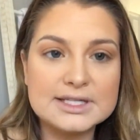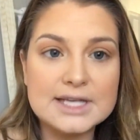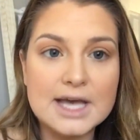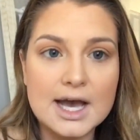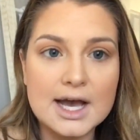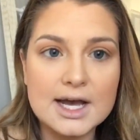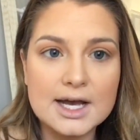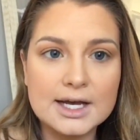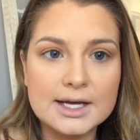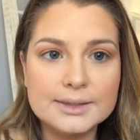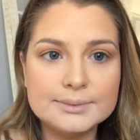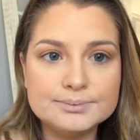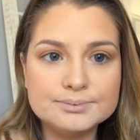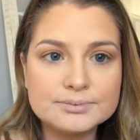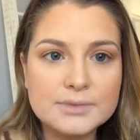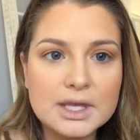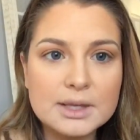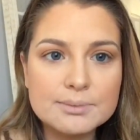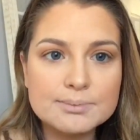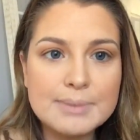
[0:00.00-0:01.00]
and
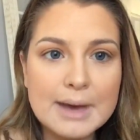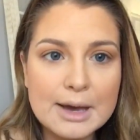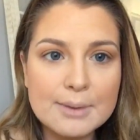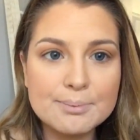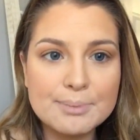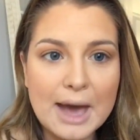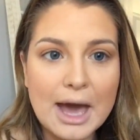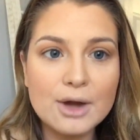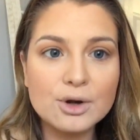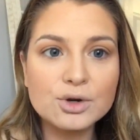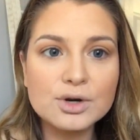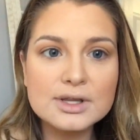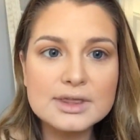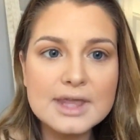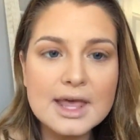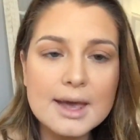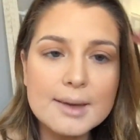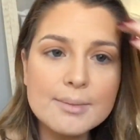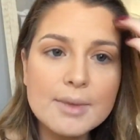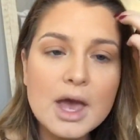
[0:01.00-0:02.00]
powder in
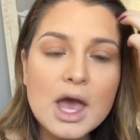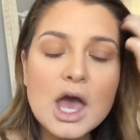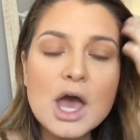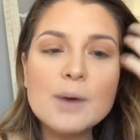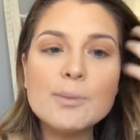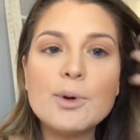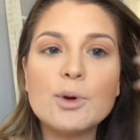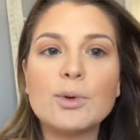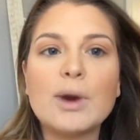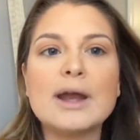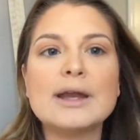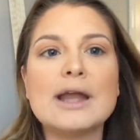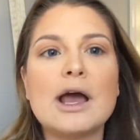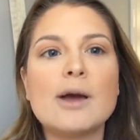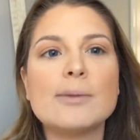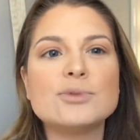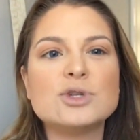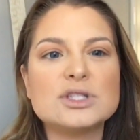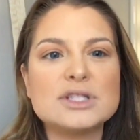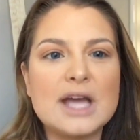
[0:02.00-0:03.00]
them, but right now
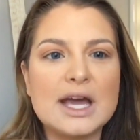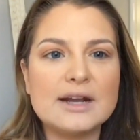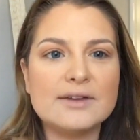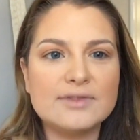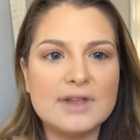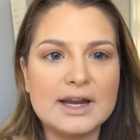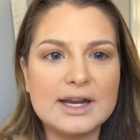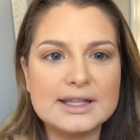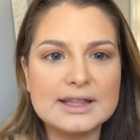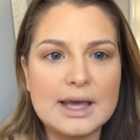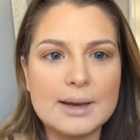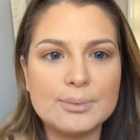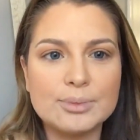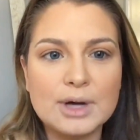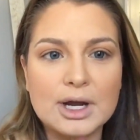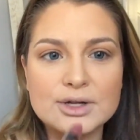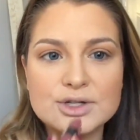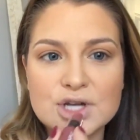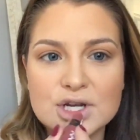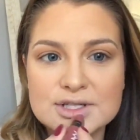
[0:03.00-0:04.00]
I'm just kind of letting that
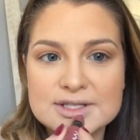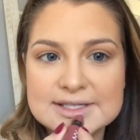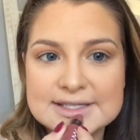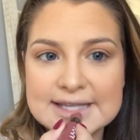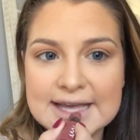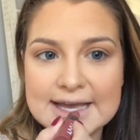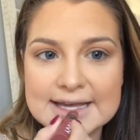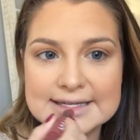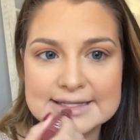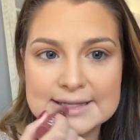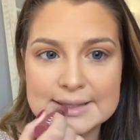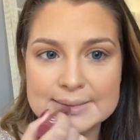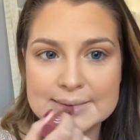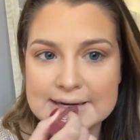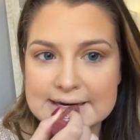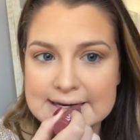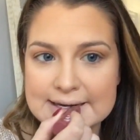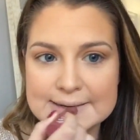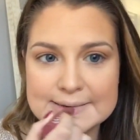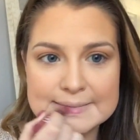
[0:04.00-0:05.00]
brow gel set. So I'm
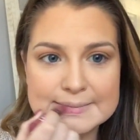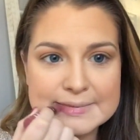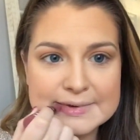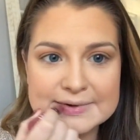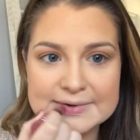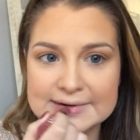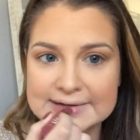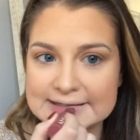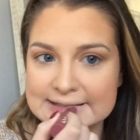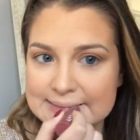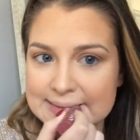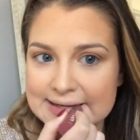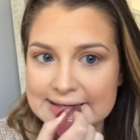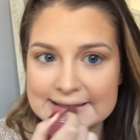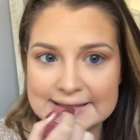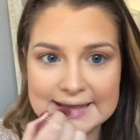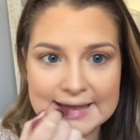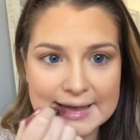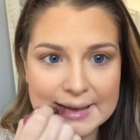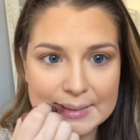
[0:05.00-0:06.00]
gonna go move on to my
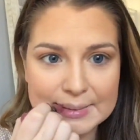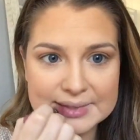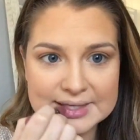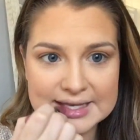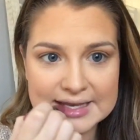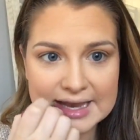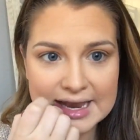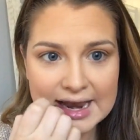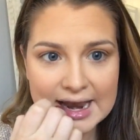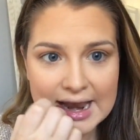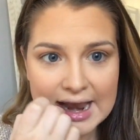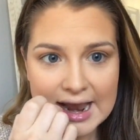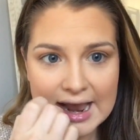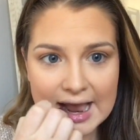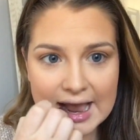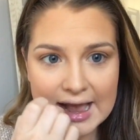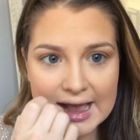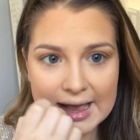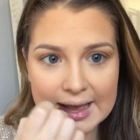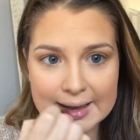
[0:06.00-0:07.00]
lips,
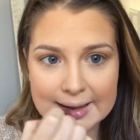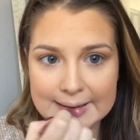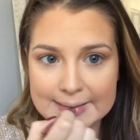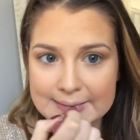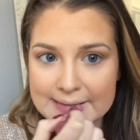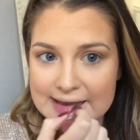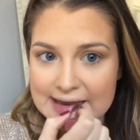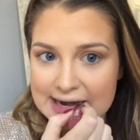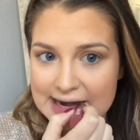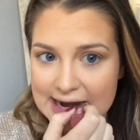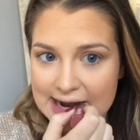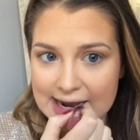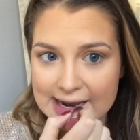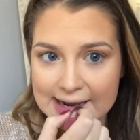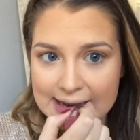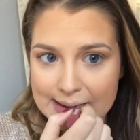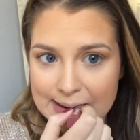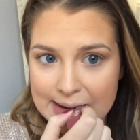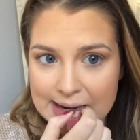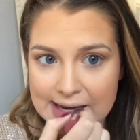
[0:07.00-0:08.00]
and
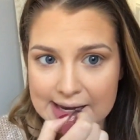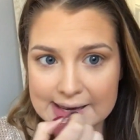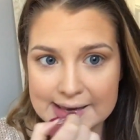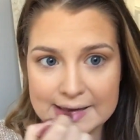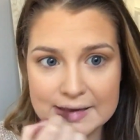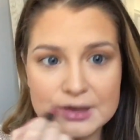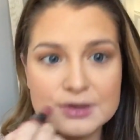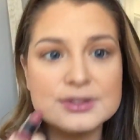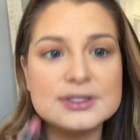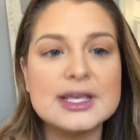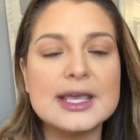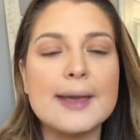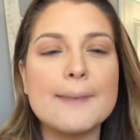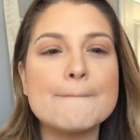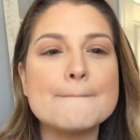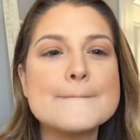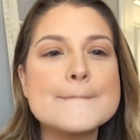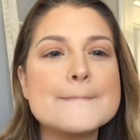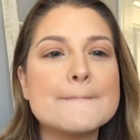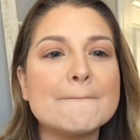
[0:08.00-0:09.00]
I am
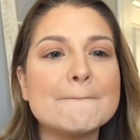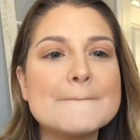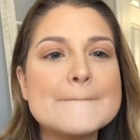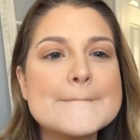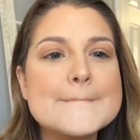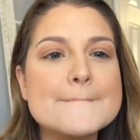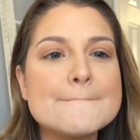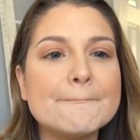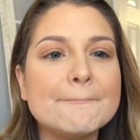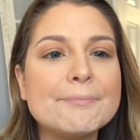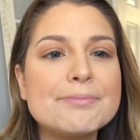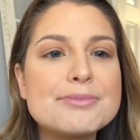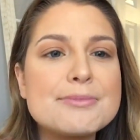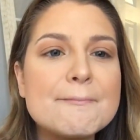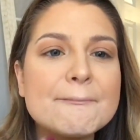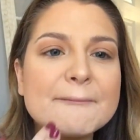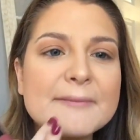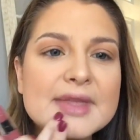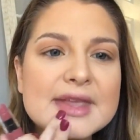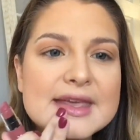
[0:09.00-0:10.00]
using
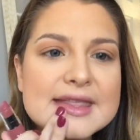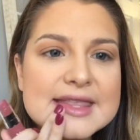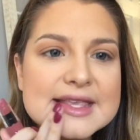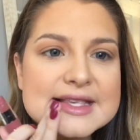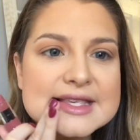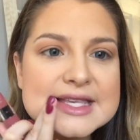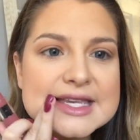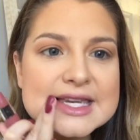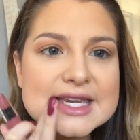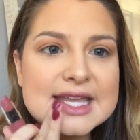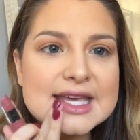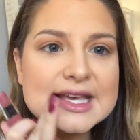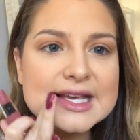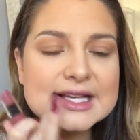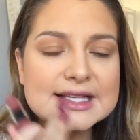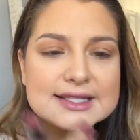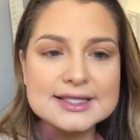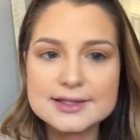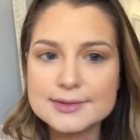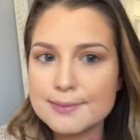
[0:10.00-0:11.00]
this
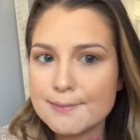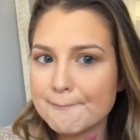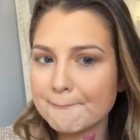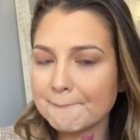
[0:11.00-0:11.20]
NYX